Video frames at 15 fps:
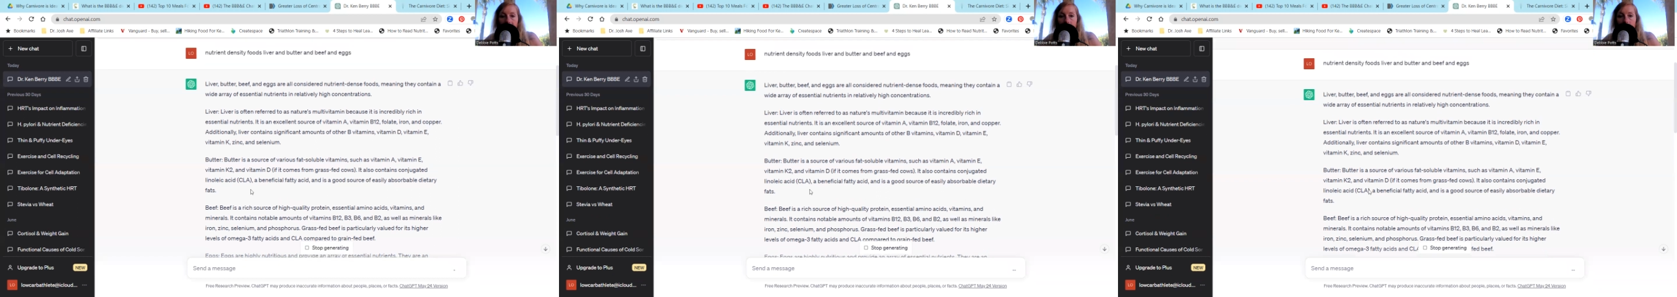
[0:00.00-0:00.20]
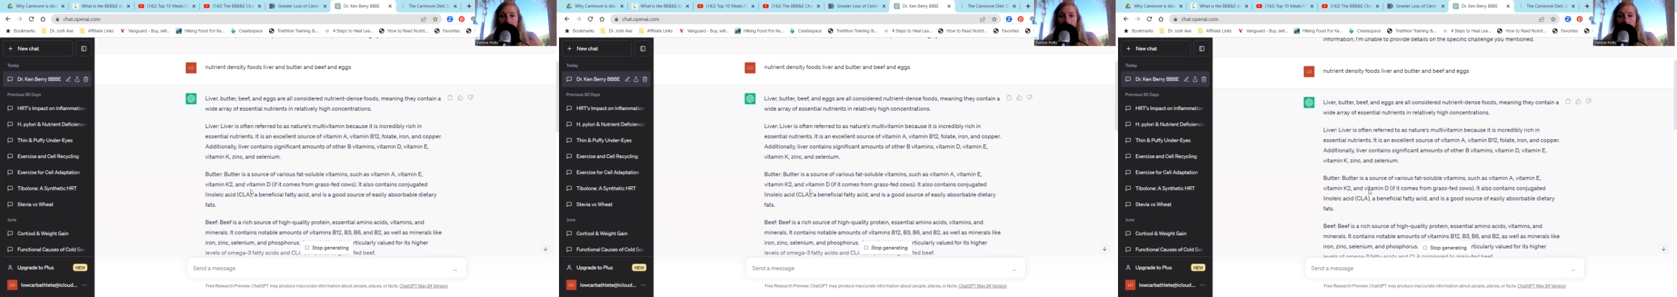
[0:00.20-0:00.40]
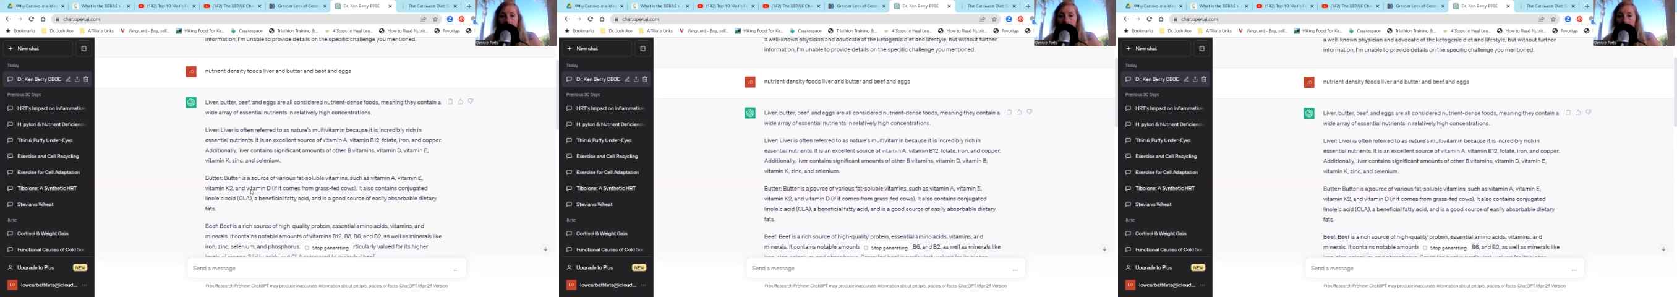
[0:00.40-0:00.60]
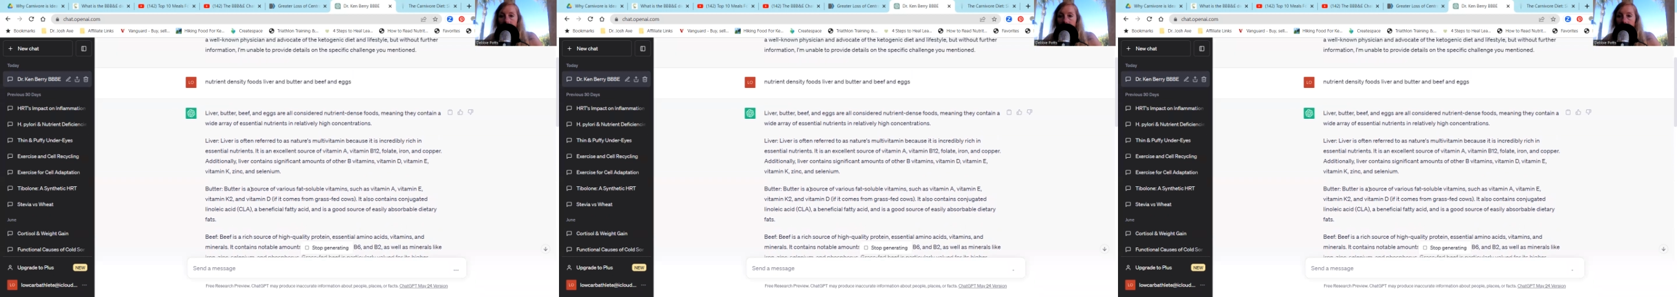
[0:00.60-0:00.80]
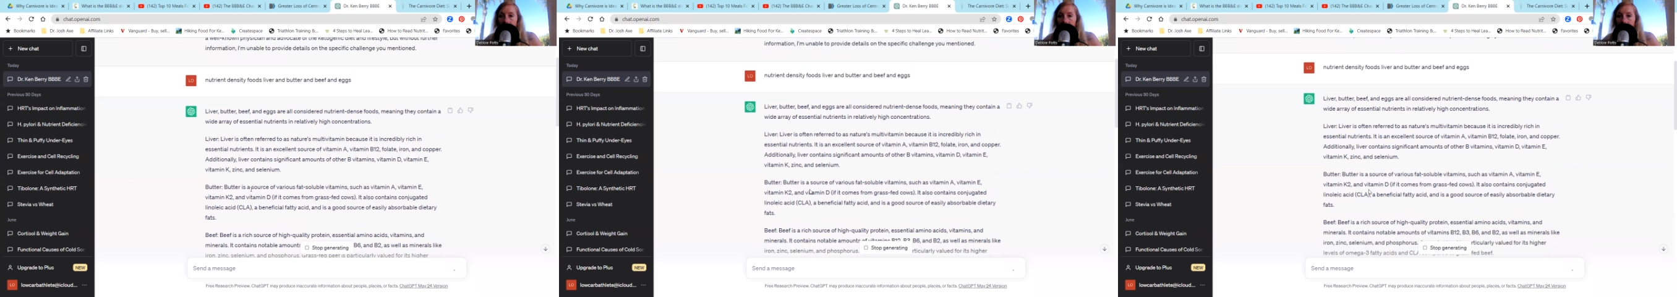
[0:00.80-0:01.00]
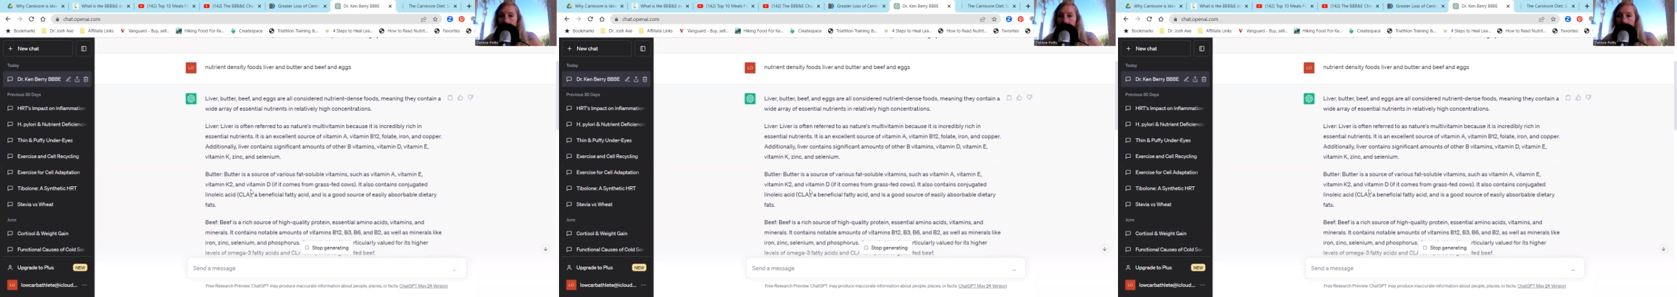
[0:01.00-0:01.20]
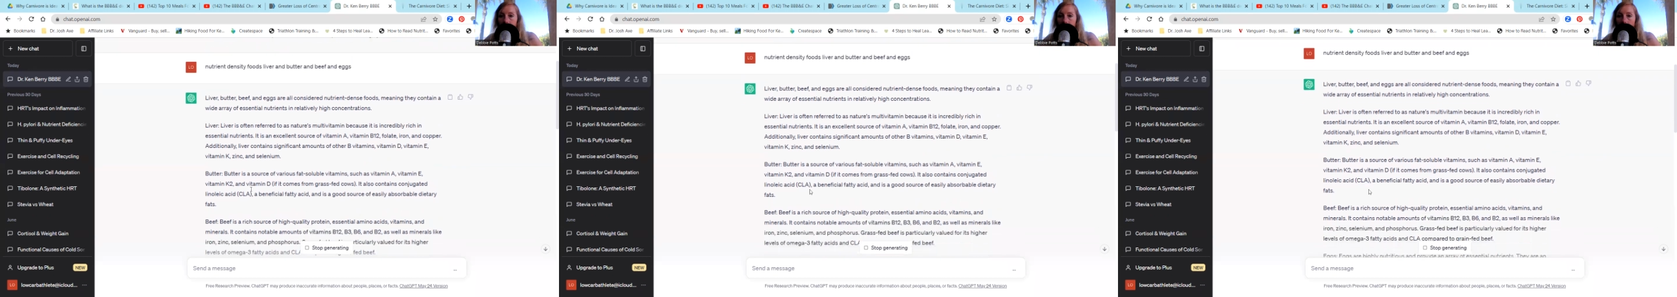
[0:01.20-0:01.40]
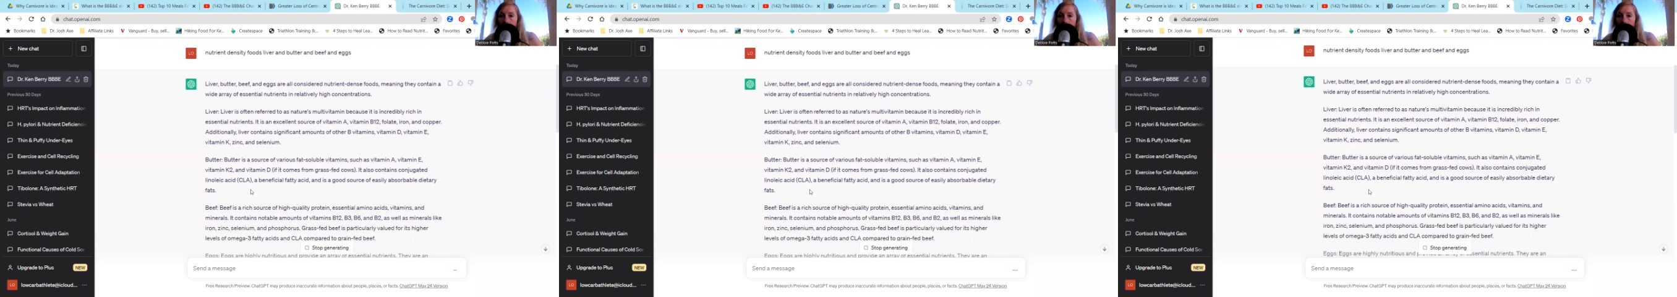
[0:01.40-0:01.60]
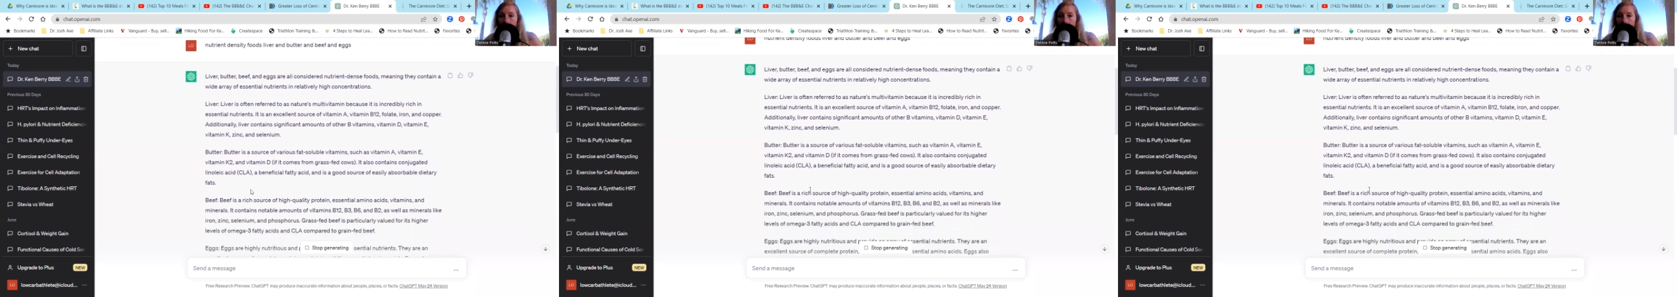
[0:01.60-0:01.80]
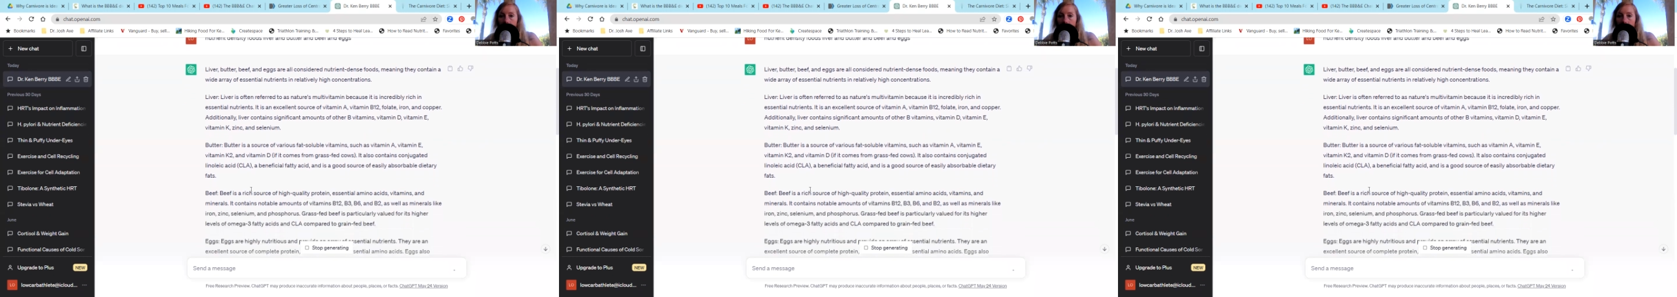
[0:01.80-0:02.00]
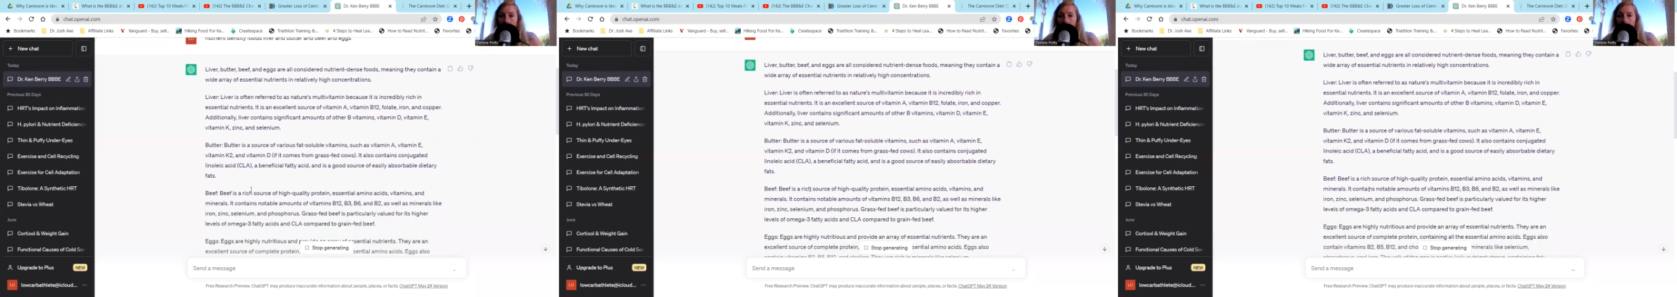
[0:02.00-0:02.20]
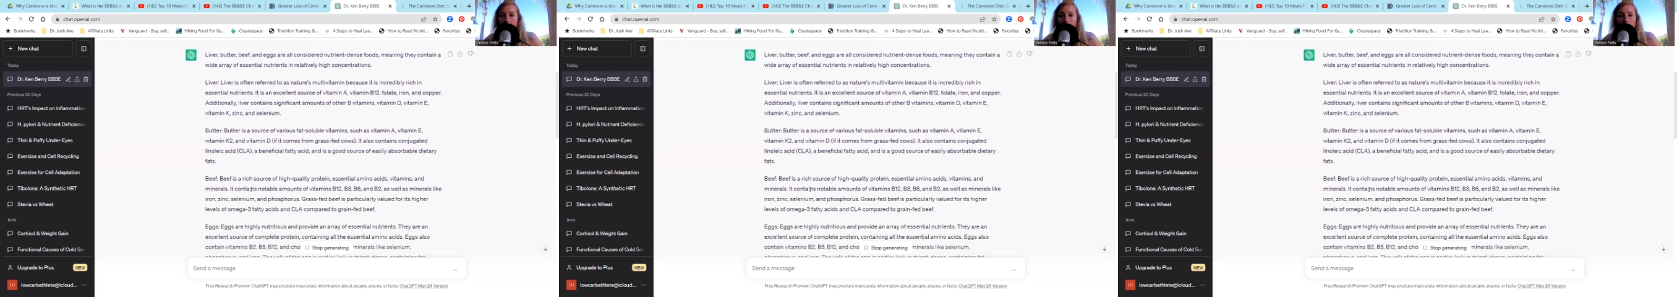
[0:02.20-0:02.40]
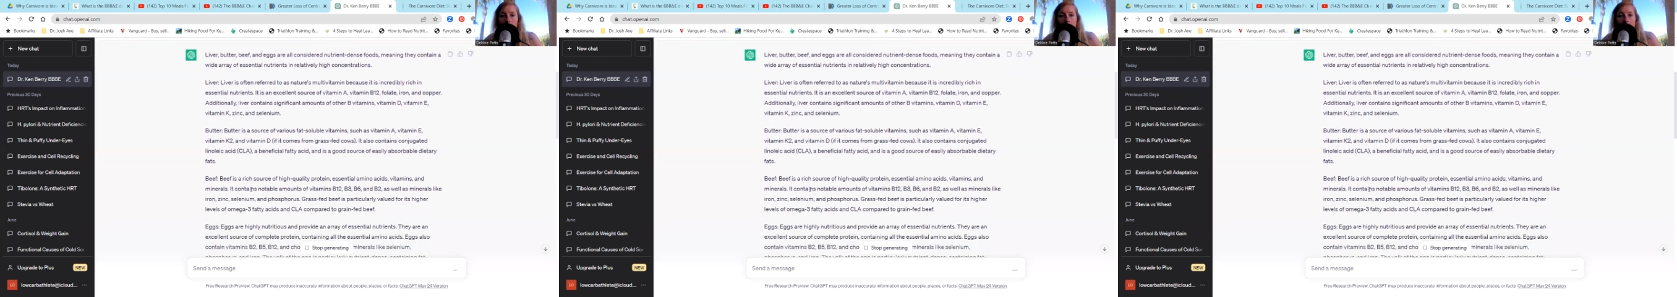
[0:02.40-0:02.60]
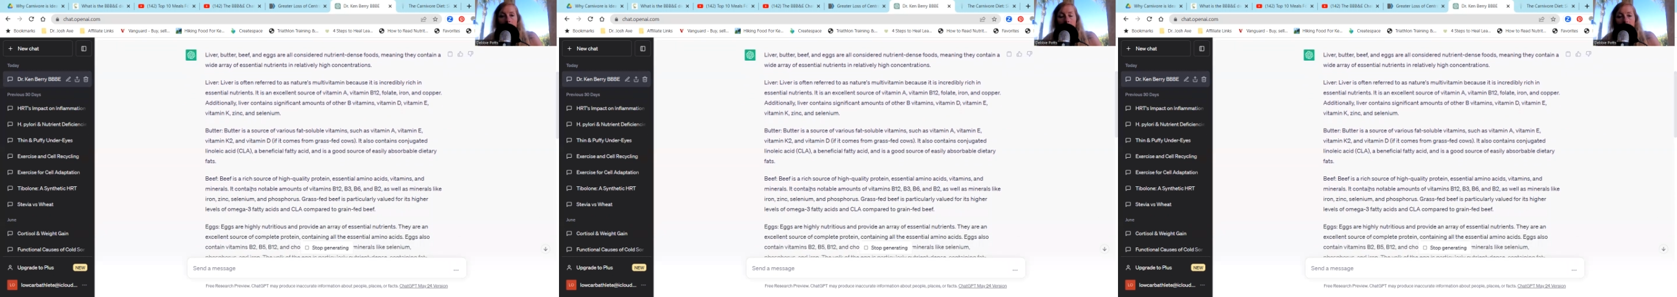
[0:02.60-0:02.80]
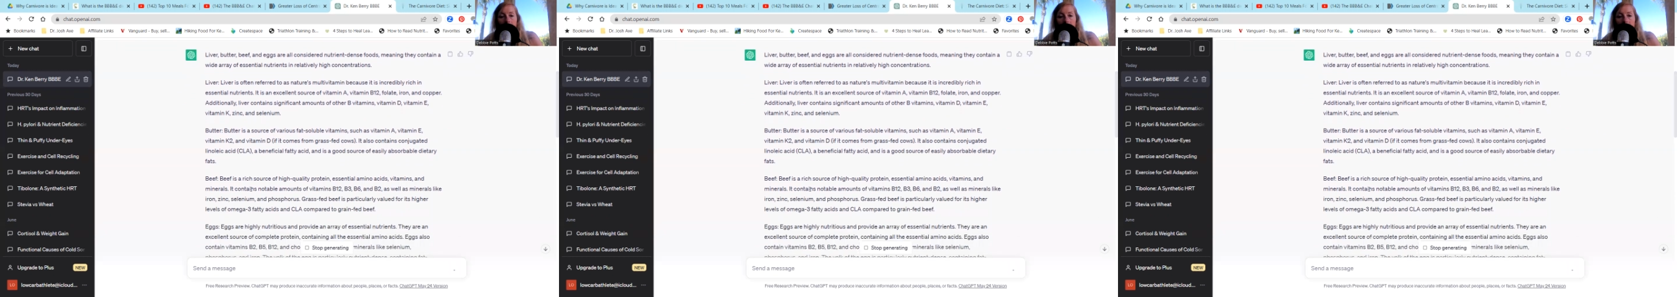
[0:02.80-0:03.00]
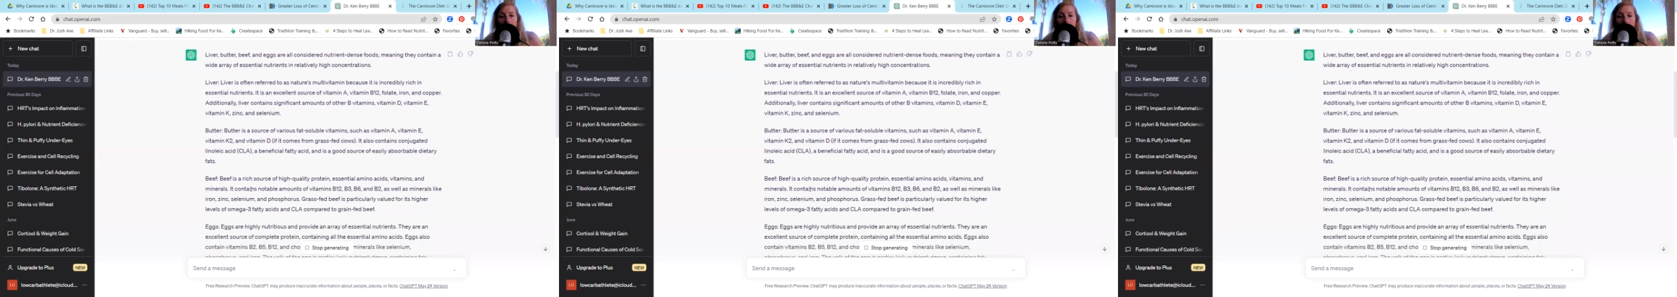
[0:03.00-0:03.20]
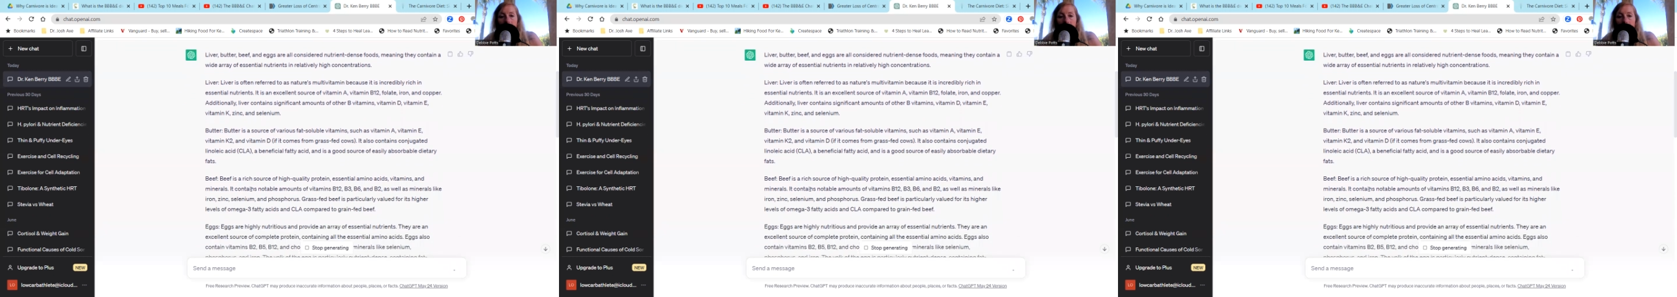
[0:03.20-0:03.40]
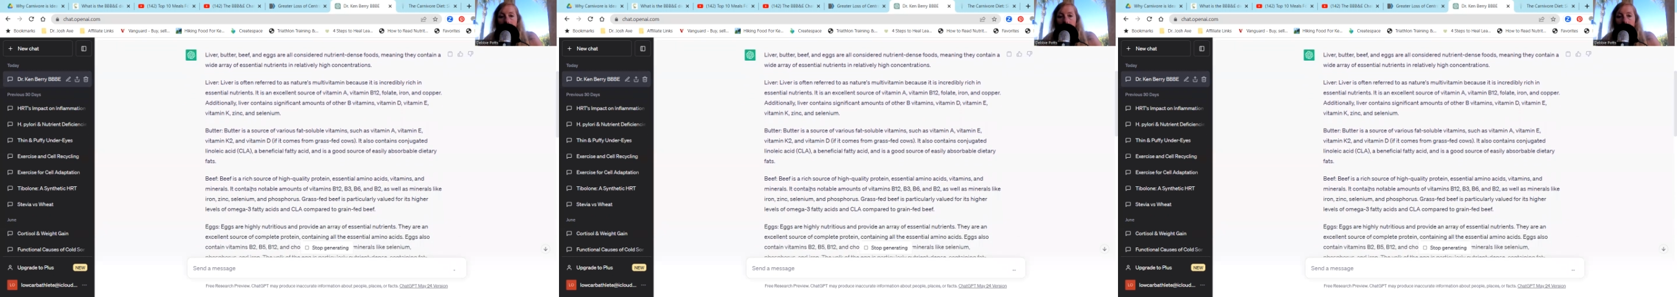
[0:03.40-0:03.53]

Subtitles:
No face is visible, so there are no lips to read.